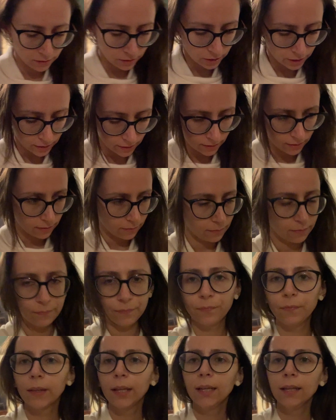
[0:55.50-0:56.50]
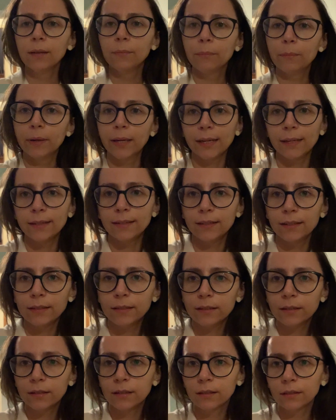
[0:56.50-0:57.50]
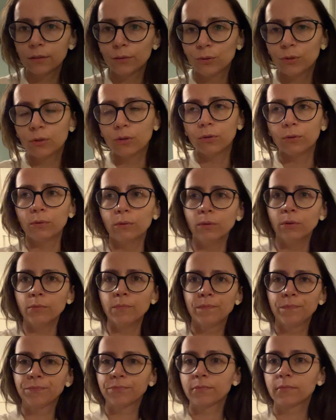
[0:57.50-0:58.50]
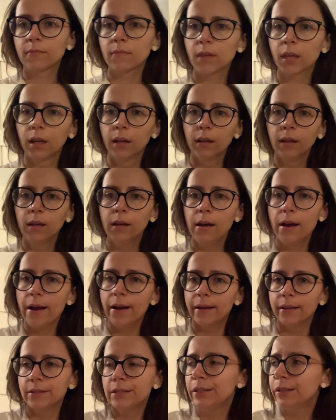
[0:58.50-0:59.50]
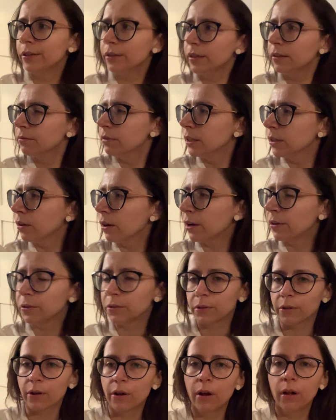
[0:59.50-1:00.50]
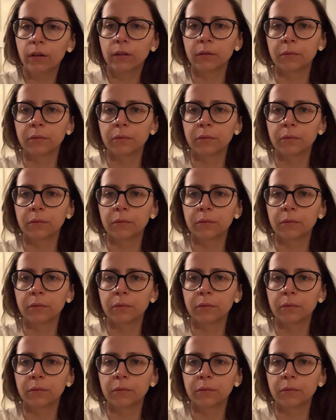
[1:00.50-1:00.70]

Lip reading: just made it to, I don't even know how to call